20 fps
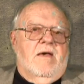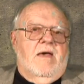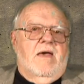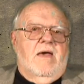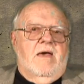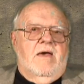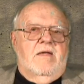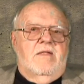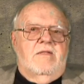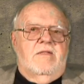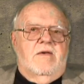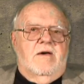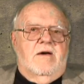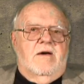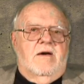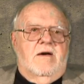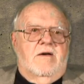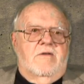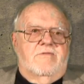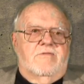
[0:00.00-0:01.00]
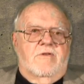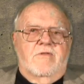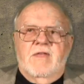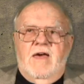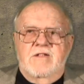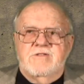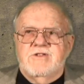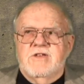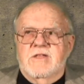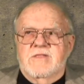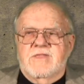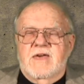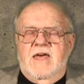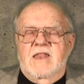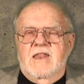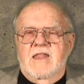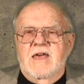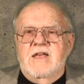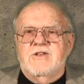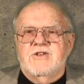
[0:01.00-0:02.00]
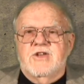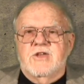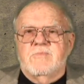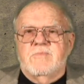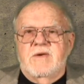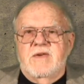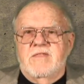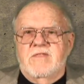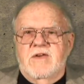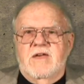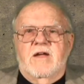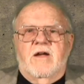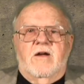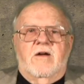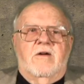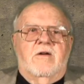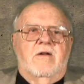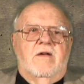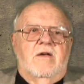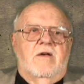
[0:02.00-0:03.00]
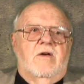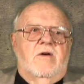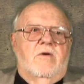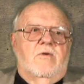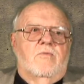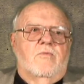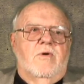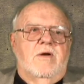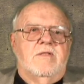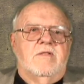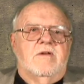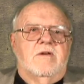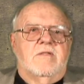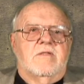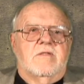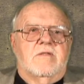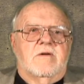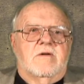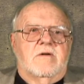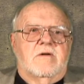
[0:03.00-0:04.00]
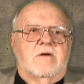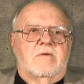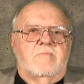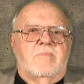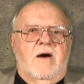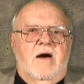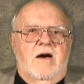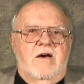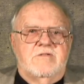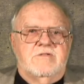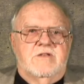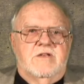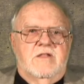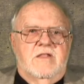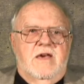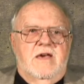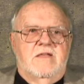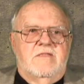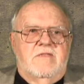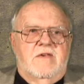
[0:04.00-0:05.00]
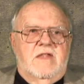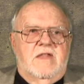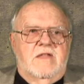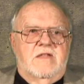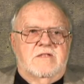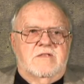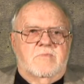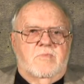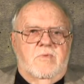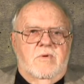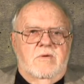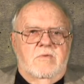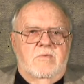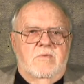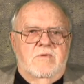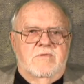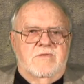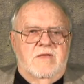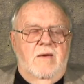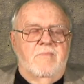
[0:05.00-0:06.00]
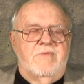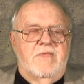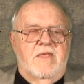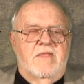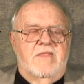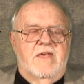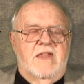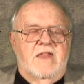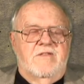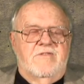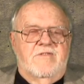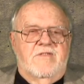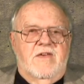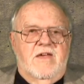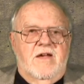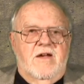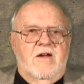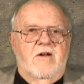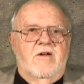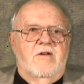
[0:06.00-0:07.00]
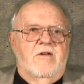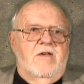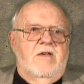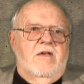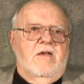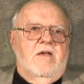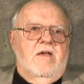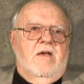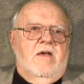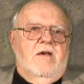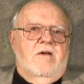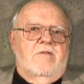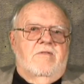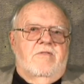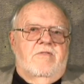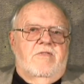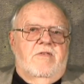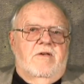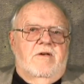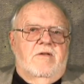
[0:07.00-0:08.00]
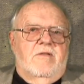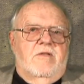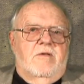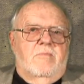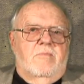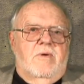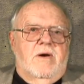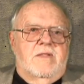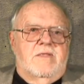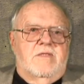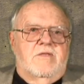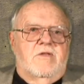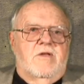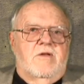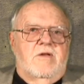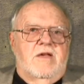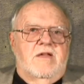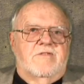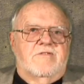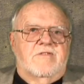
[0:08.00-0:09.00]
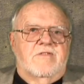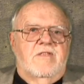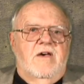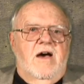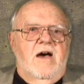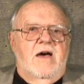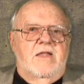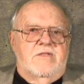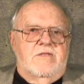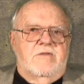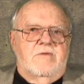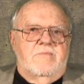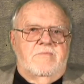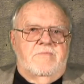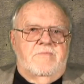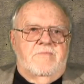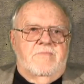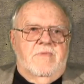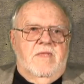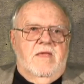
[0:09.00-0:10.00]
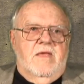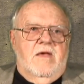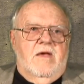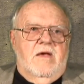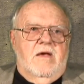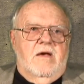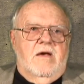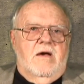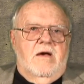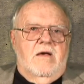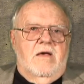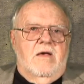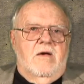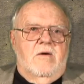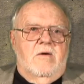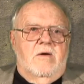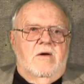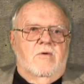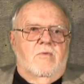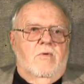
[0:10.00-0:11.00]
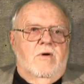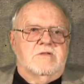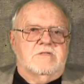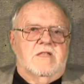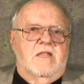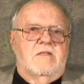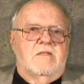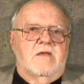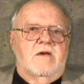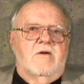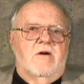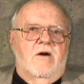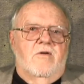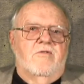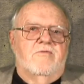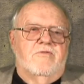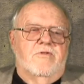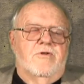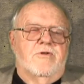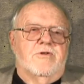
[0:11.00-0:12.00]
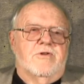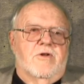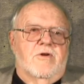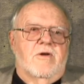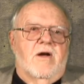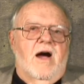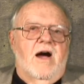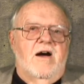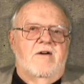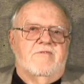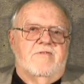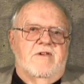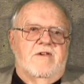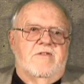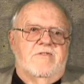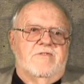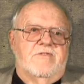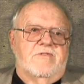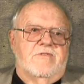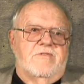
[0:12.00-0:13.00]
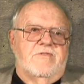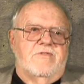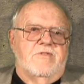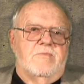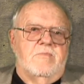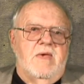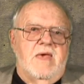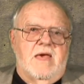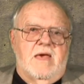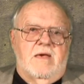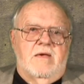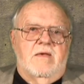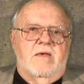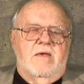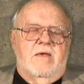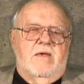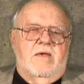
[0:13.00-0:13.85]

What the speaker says: And so that link should be there. One can postulate that it's something that it's there, but it's not. It wasn't overt or obvious to me.